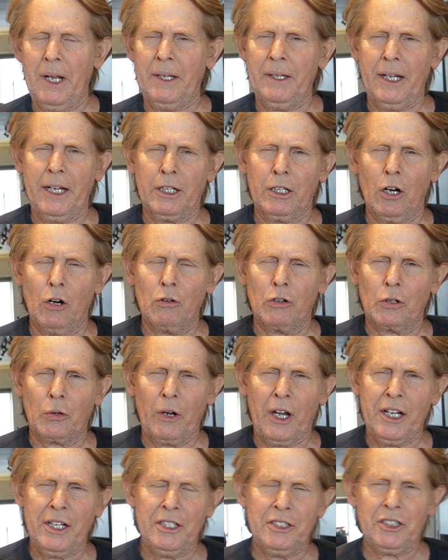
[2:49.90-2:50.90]
they go
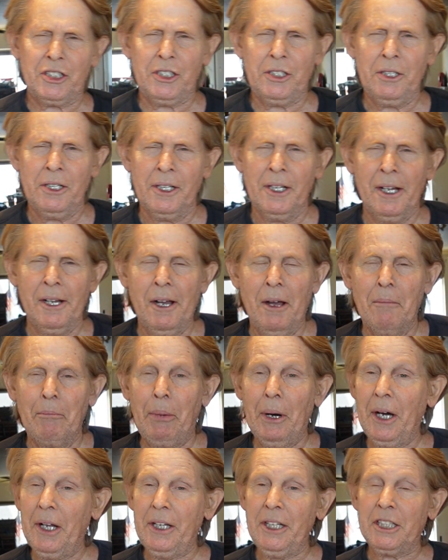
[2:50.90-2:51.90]
crazy,
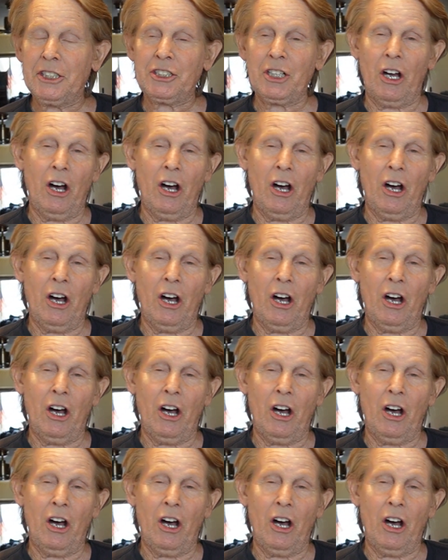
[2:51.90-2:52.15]
but it's